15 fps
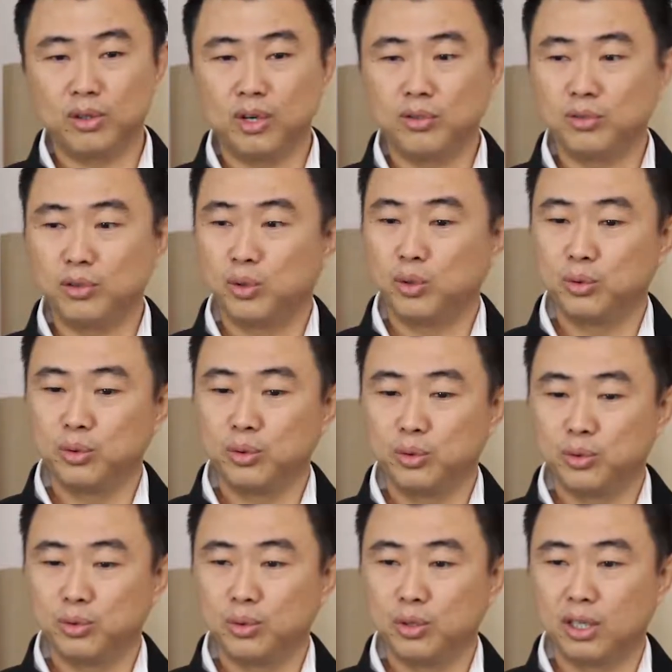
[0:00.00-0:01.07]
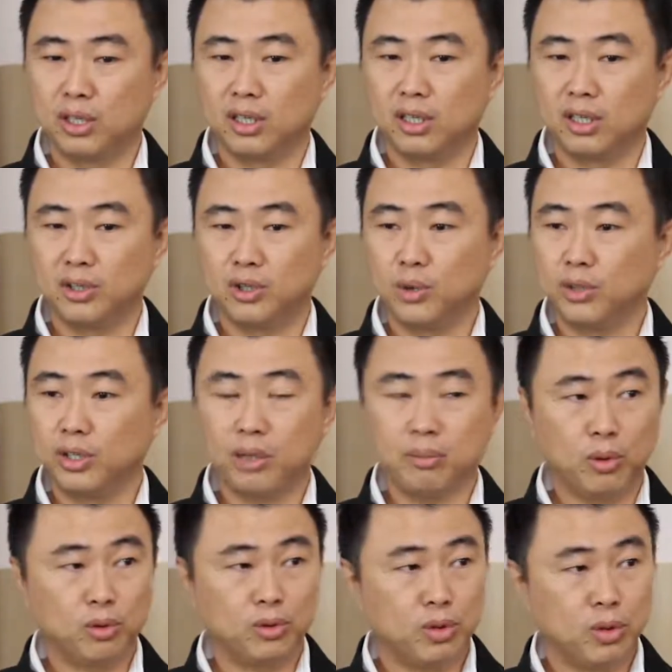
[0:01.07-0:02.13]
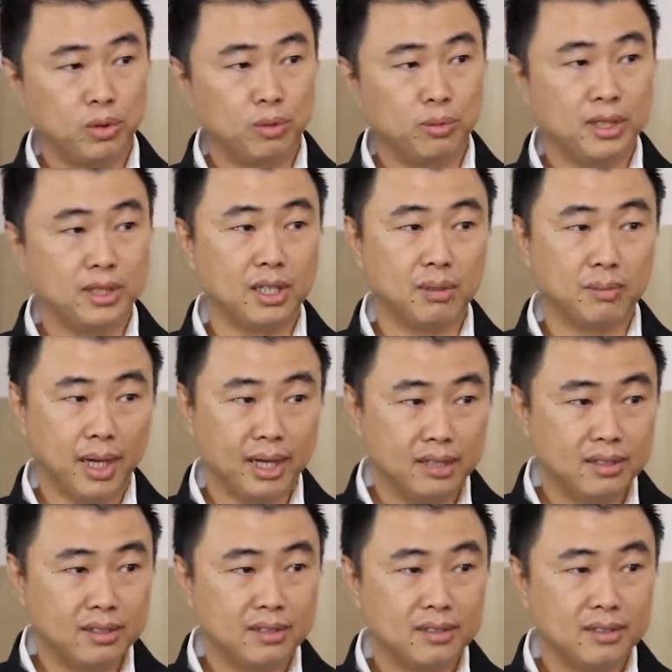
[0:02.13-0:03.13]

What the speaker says: You have to go through Joey bookstore to basically buy it.